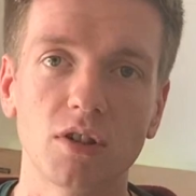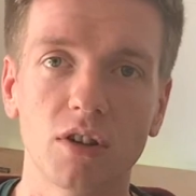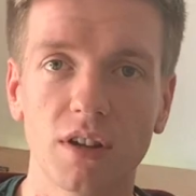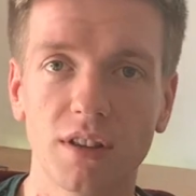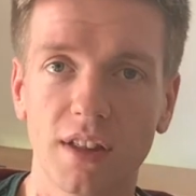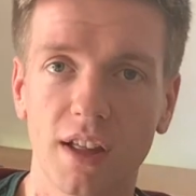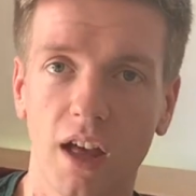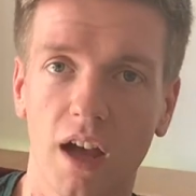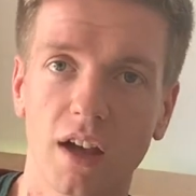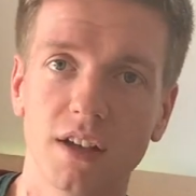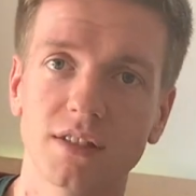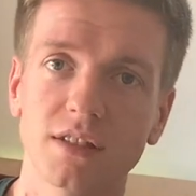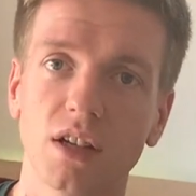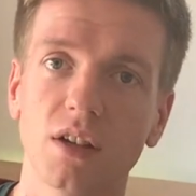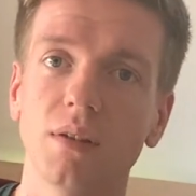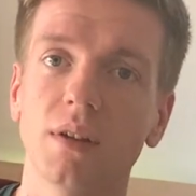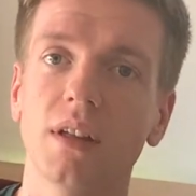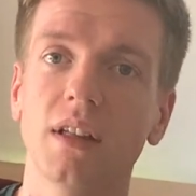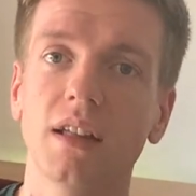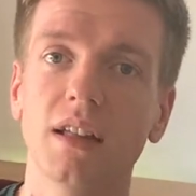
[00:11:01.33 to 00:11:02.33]
and the
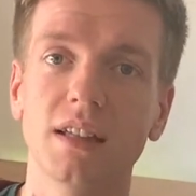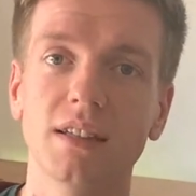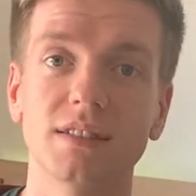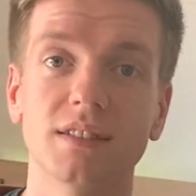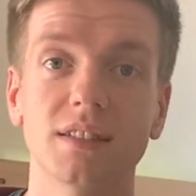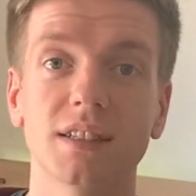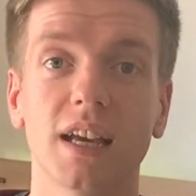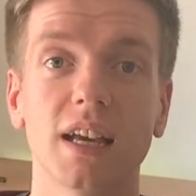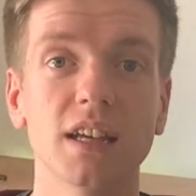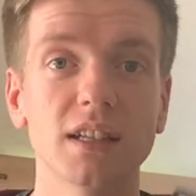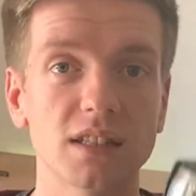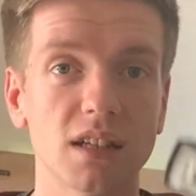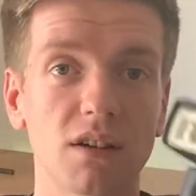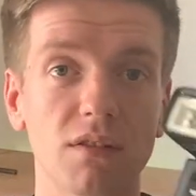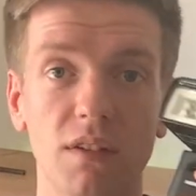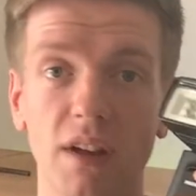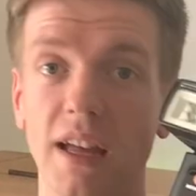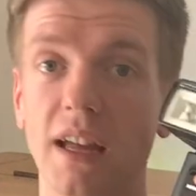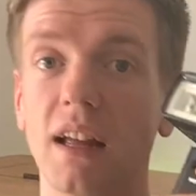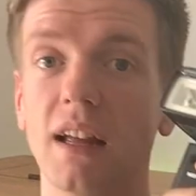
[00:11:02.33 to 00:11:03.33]
ISO, is to get yourself
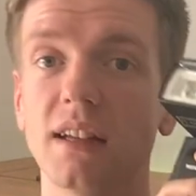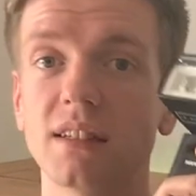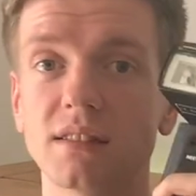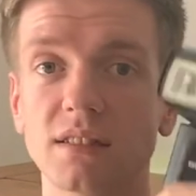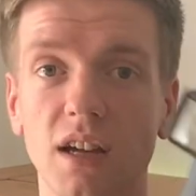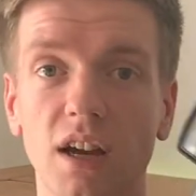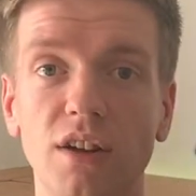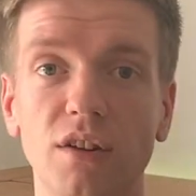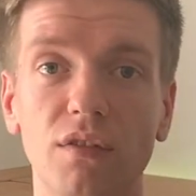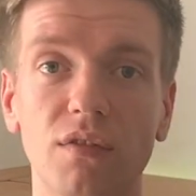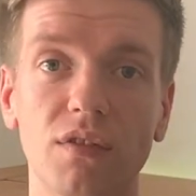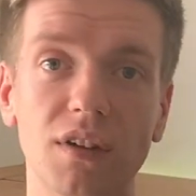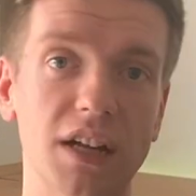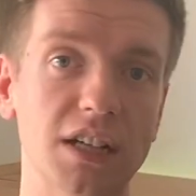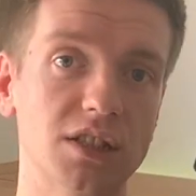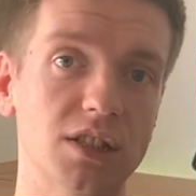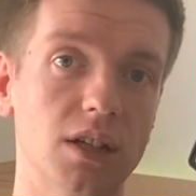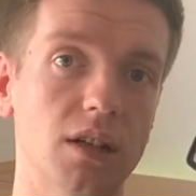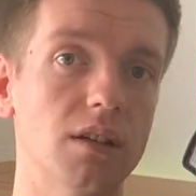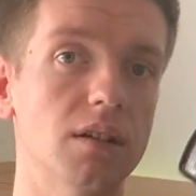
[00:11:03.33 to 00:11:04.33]
an external
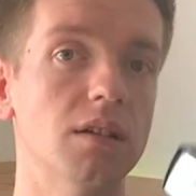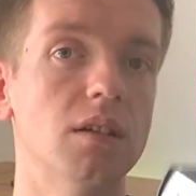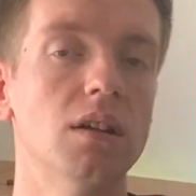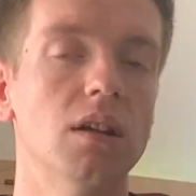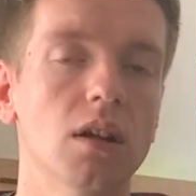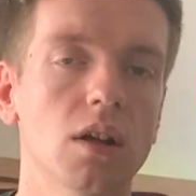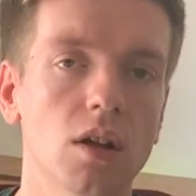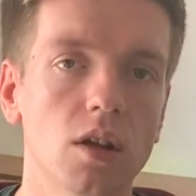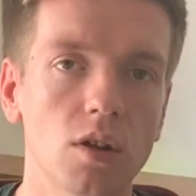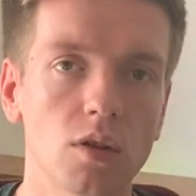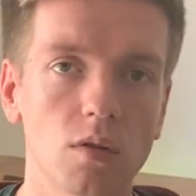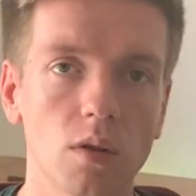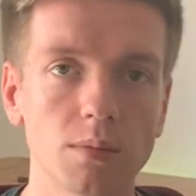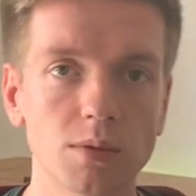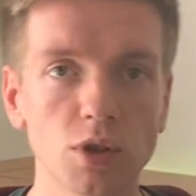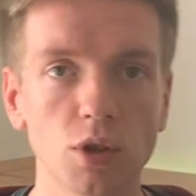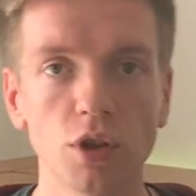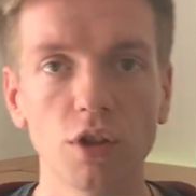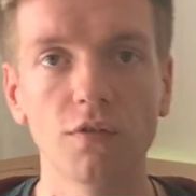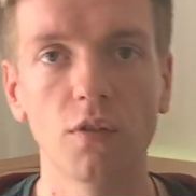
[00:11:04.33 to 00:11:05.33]
flash gun. So I'm
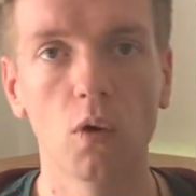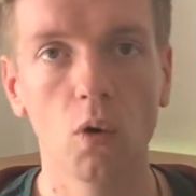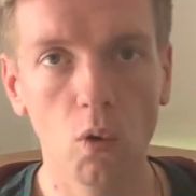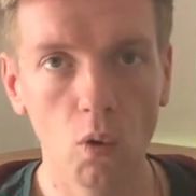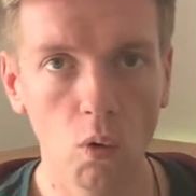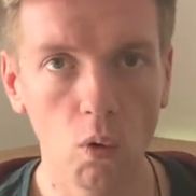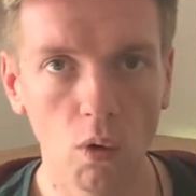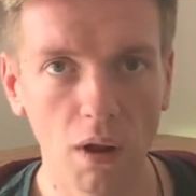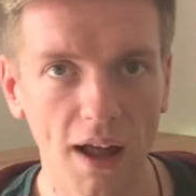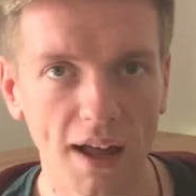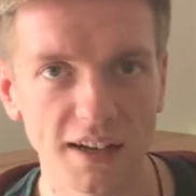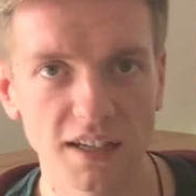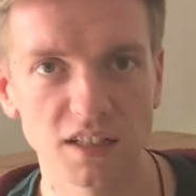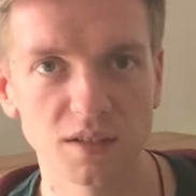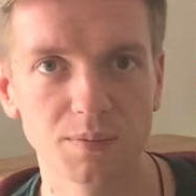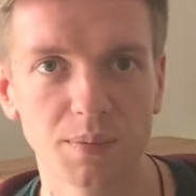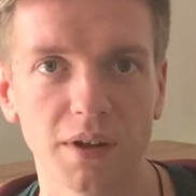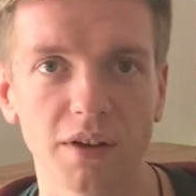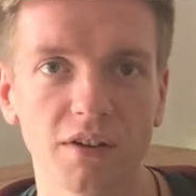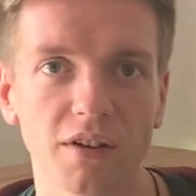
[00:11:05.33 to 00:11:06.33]
sure you've all had
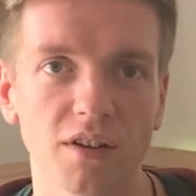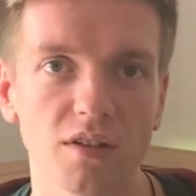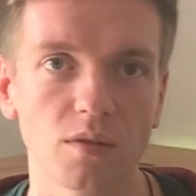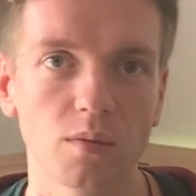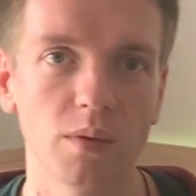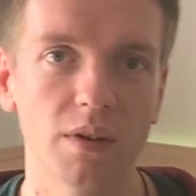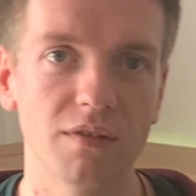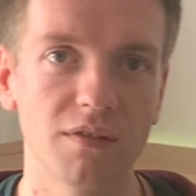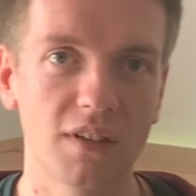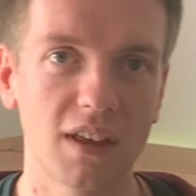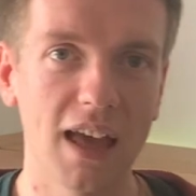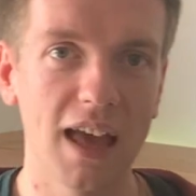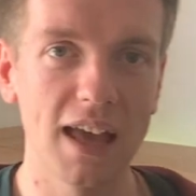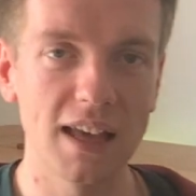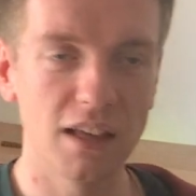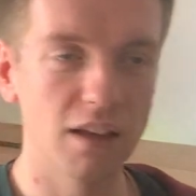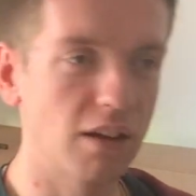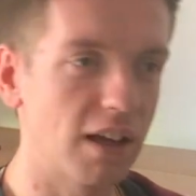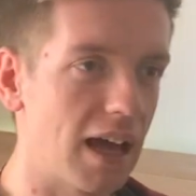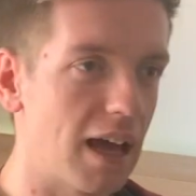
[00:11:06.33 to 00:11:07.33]
experience with getting
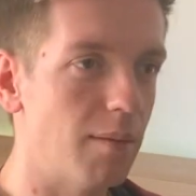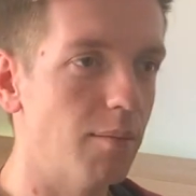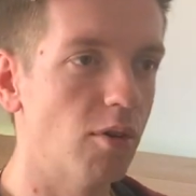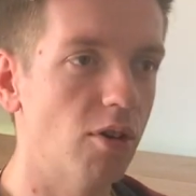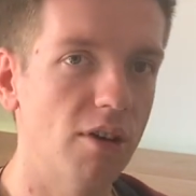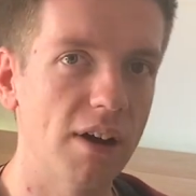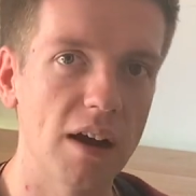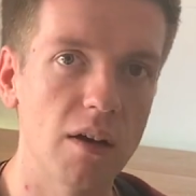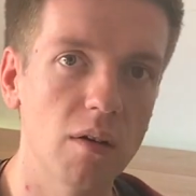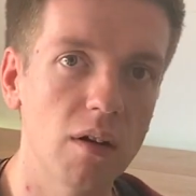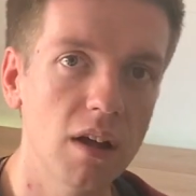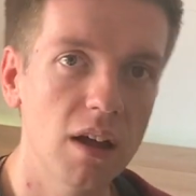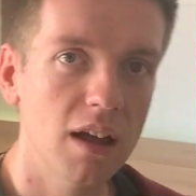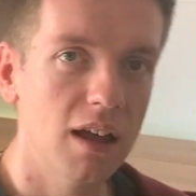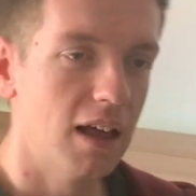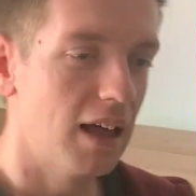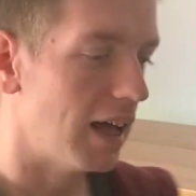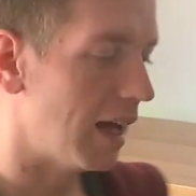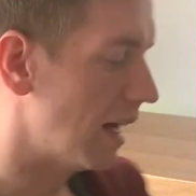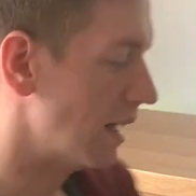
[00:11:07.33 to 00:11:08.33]
your camera out
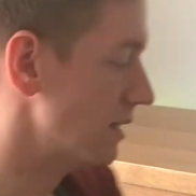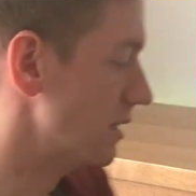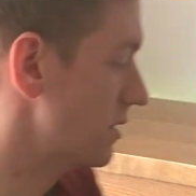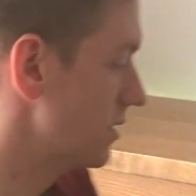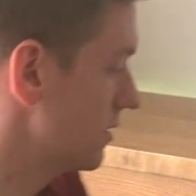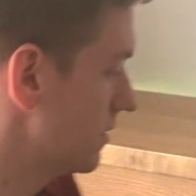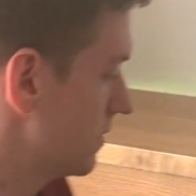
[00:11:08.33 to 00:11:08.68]
and